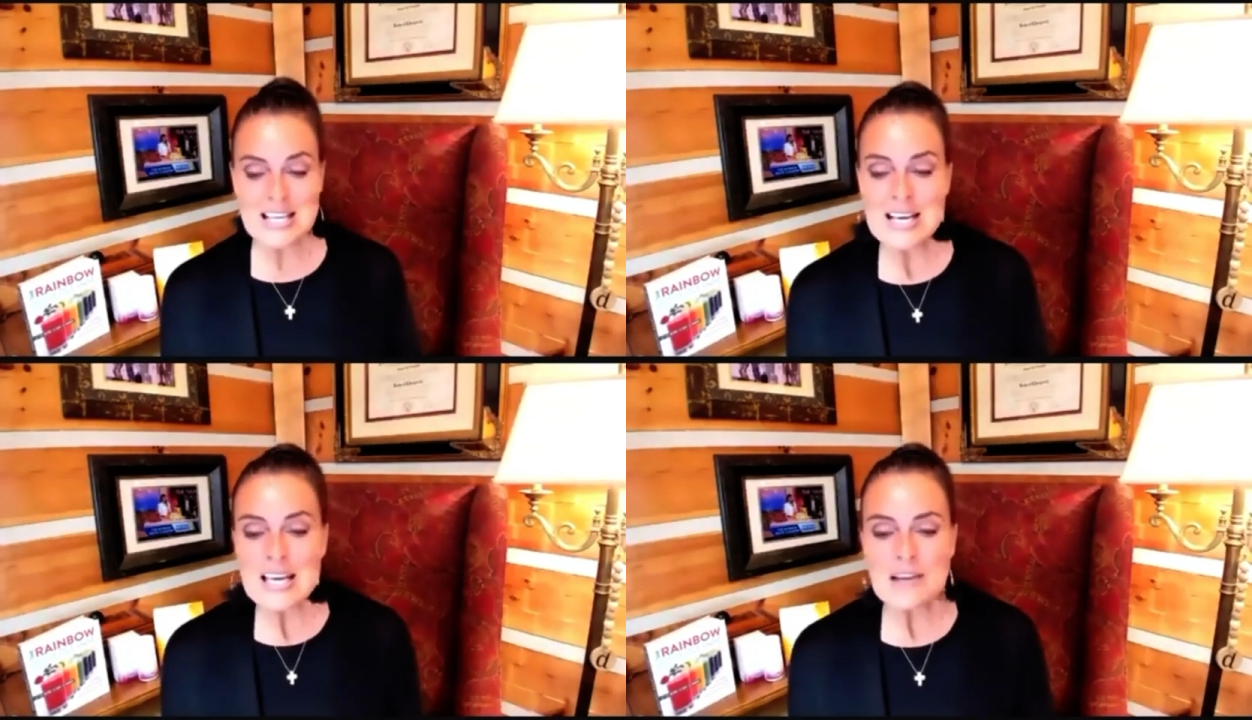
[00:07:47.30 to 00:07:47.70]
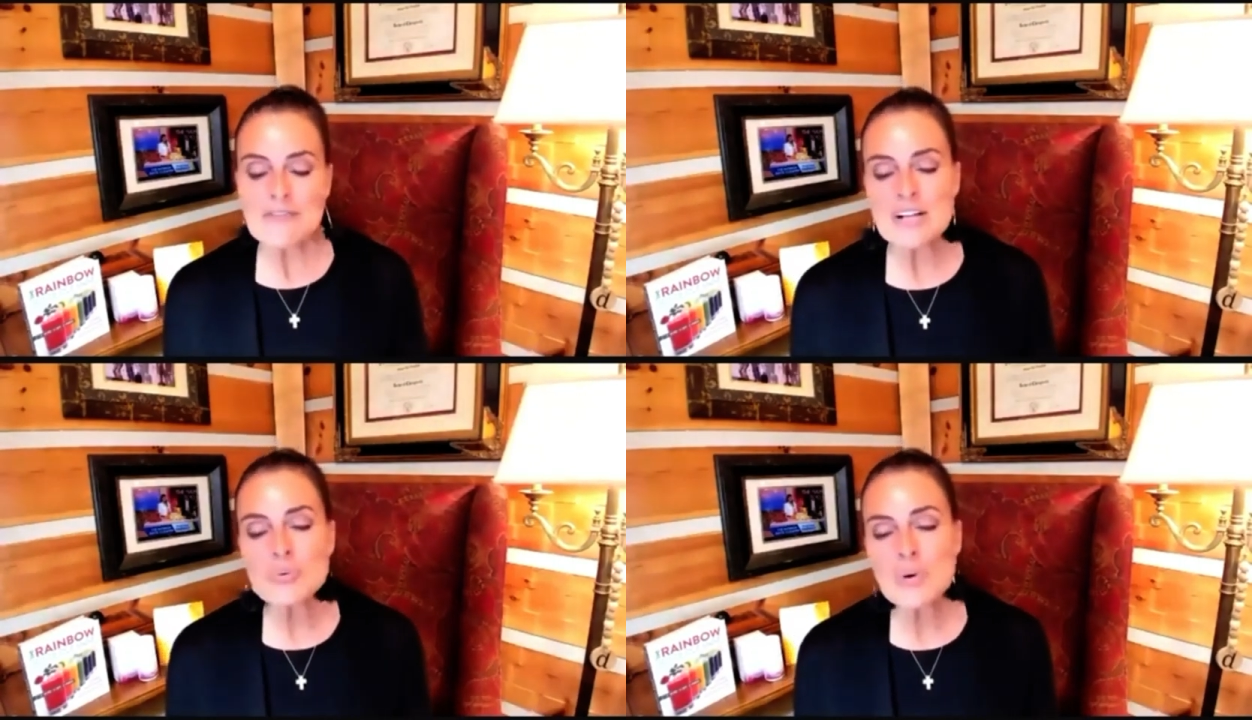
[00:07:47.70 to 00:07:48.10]
In fact,
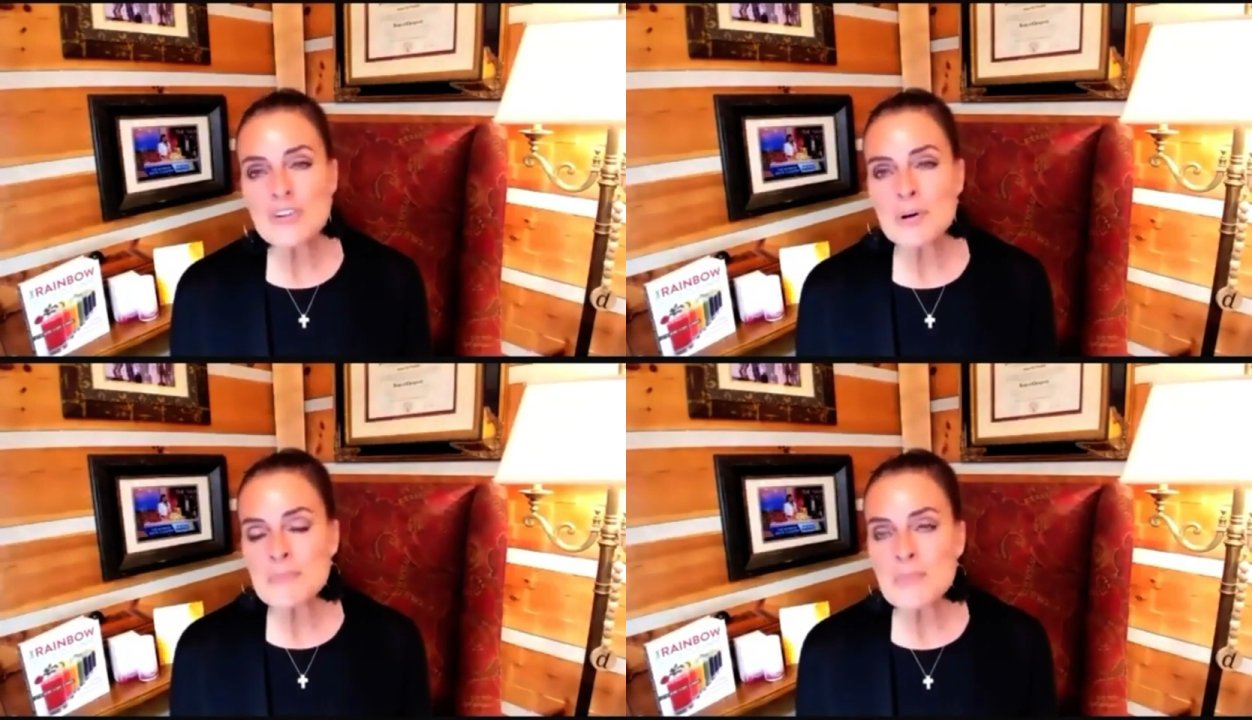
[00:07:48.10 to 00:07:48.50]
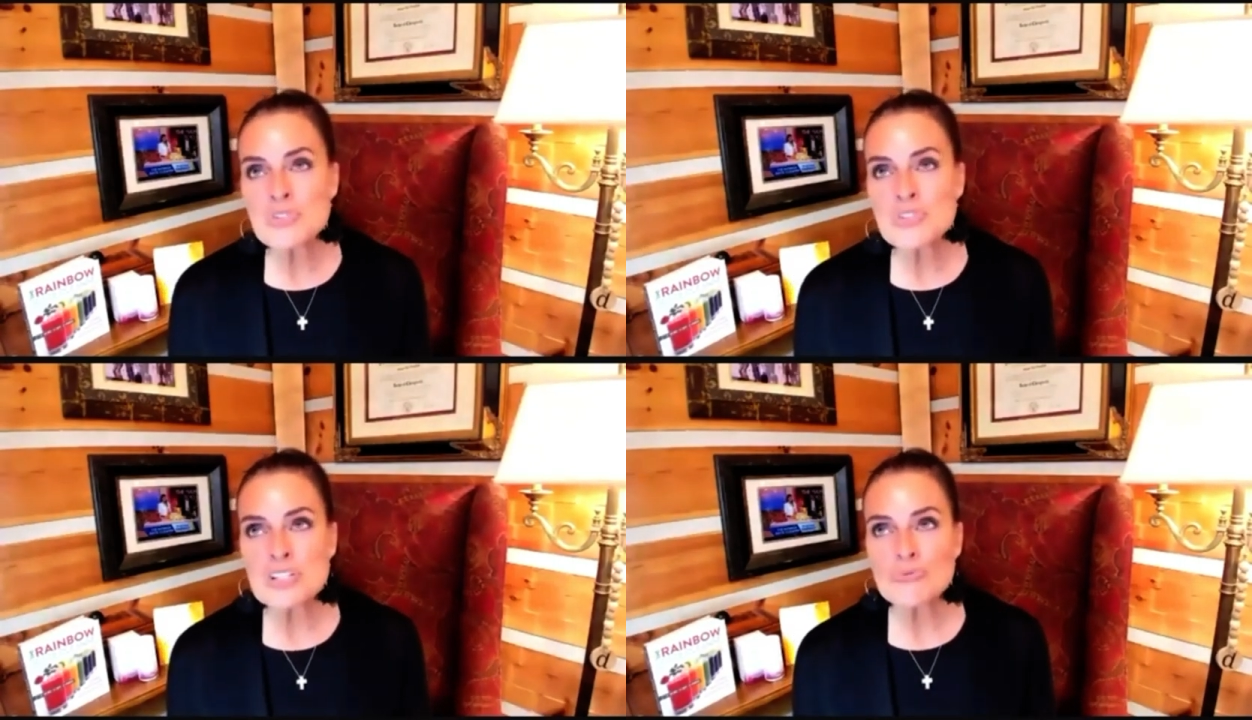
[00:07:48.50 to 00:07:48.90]
one of our
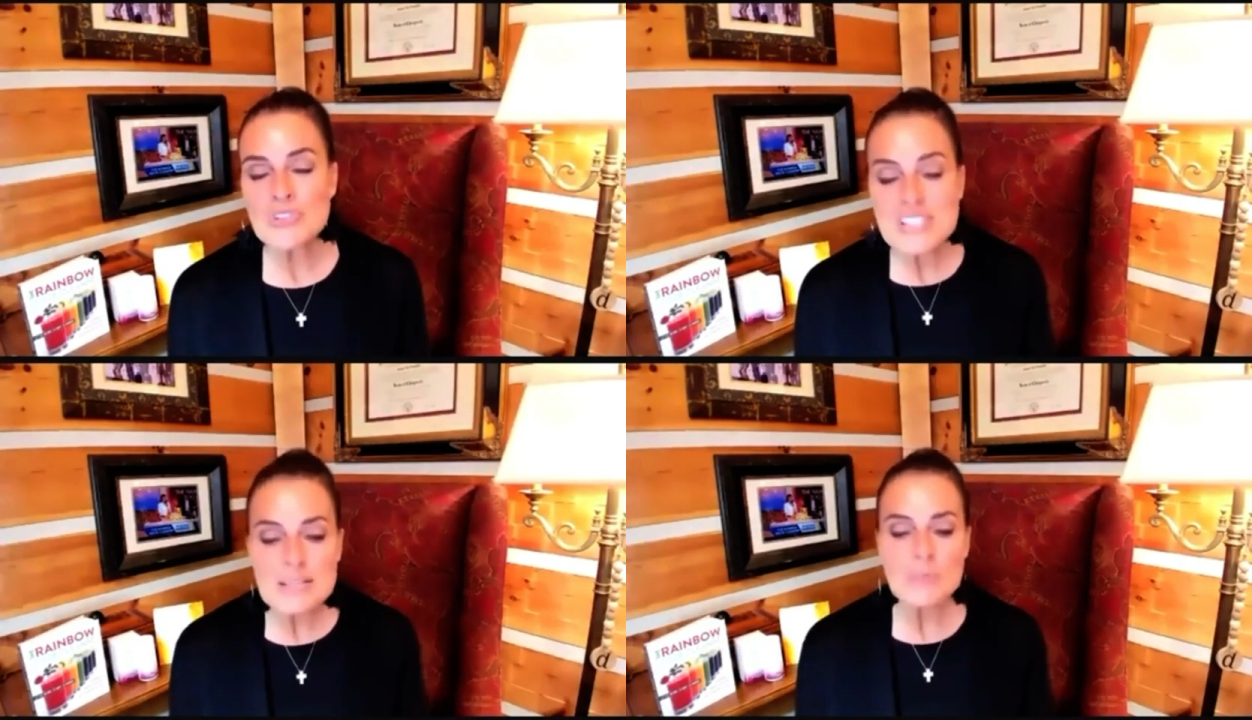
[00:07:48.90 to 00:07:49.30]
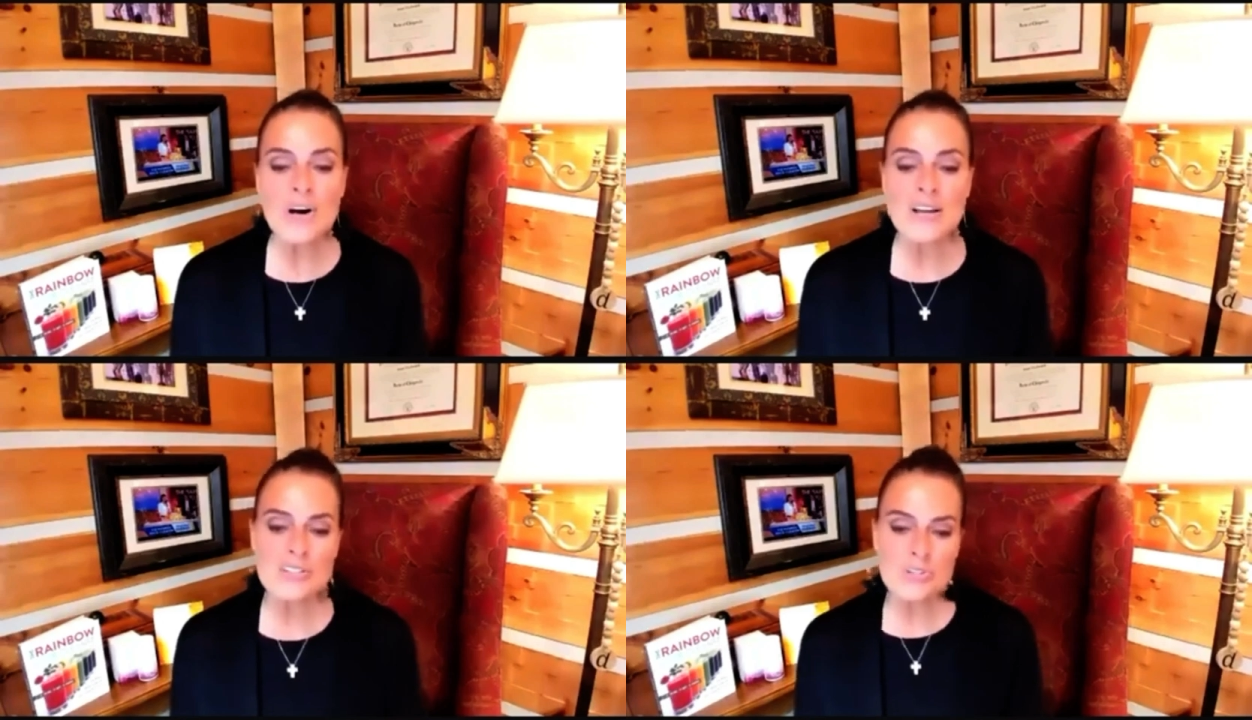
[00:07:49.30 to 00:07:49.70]
most recent one
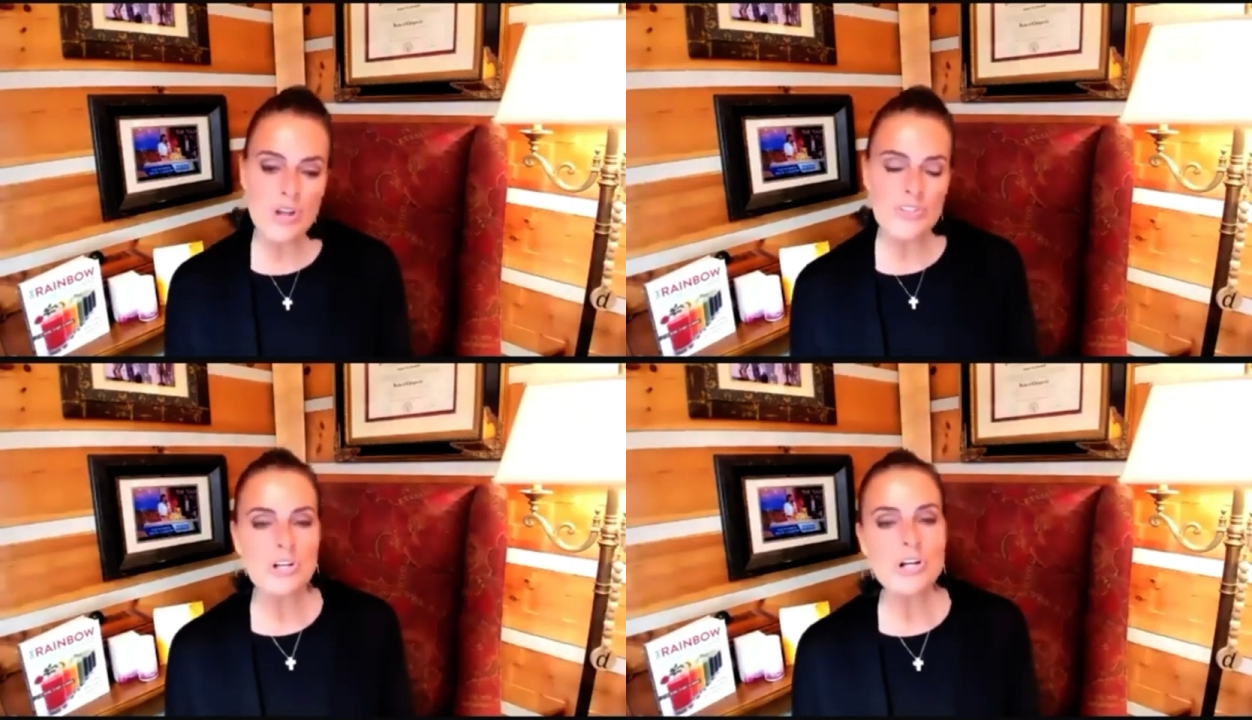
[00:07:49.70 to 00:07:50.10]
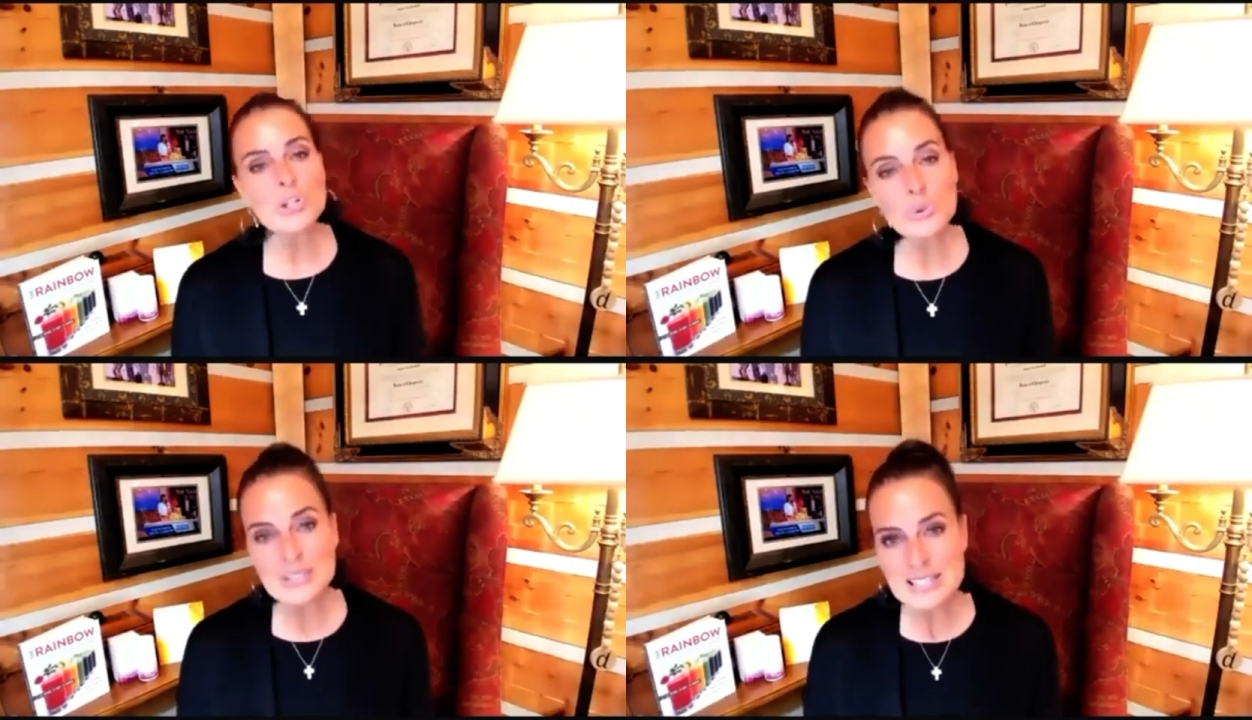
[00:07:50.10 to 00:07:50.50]
is called the
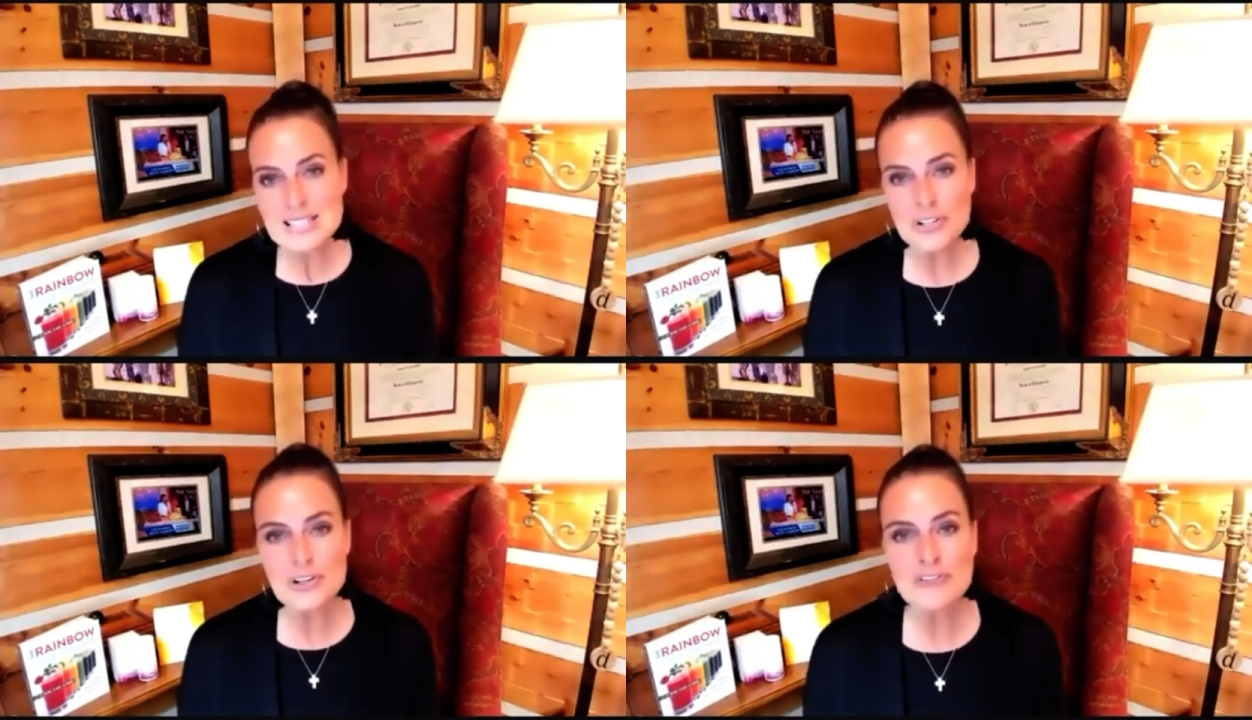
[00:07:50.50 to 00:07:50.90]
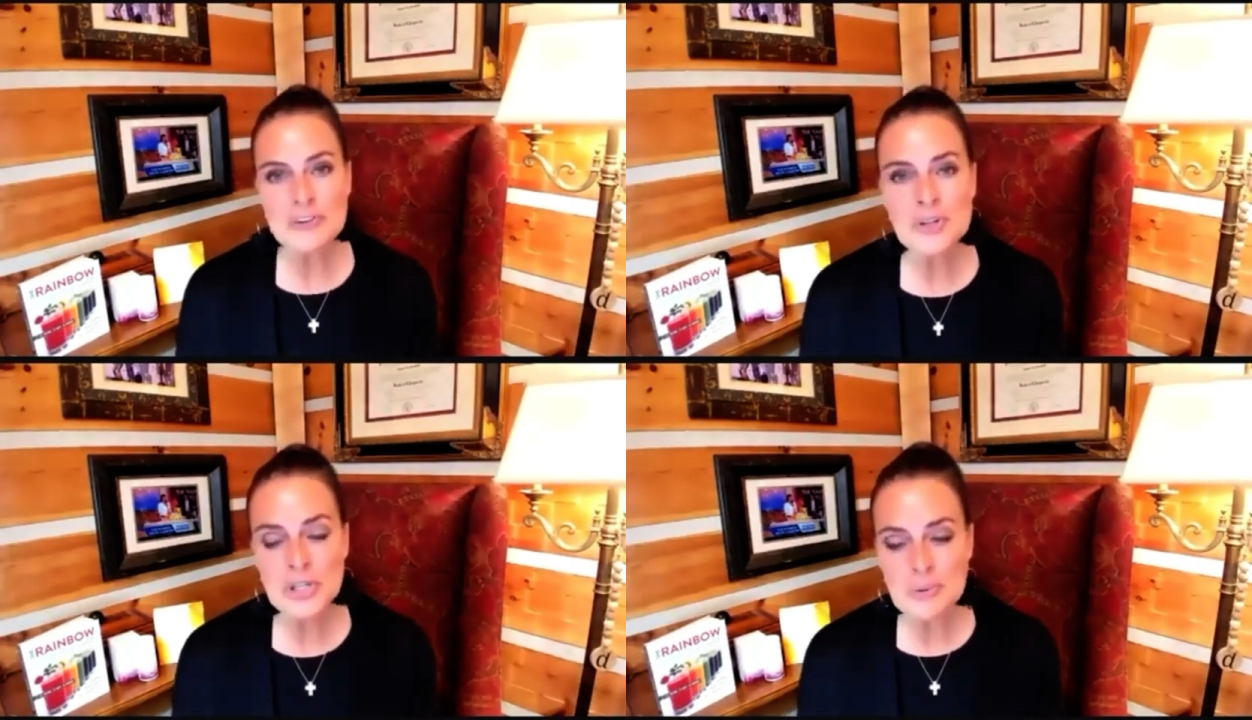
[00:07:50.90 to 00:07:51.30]
Cologne List. Are you
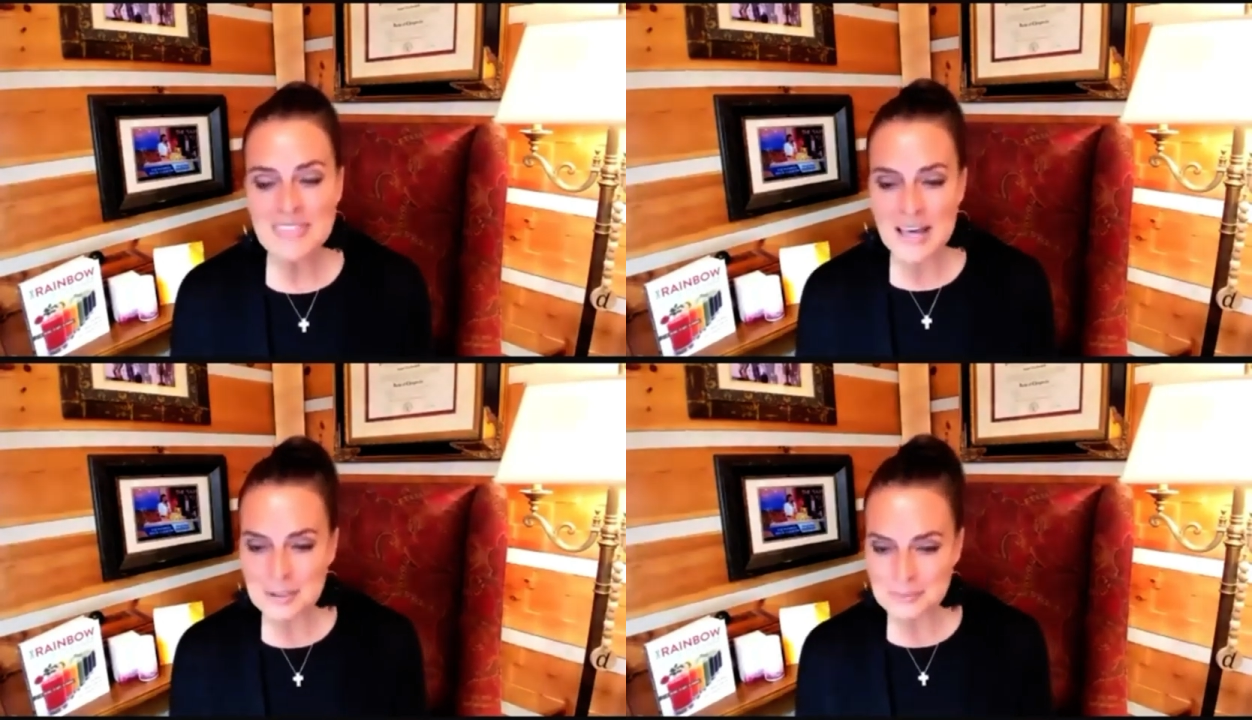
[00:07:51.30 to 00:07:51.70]
familiar with that?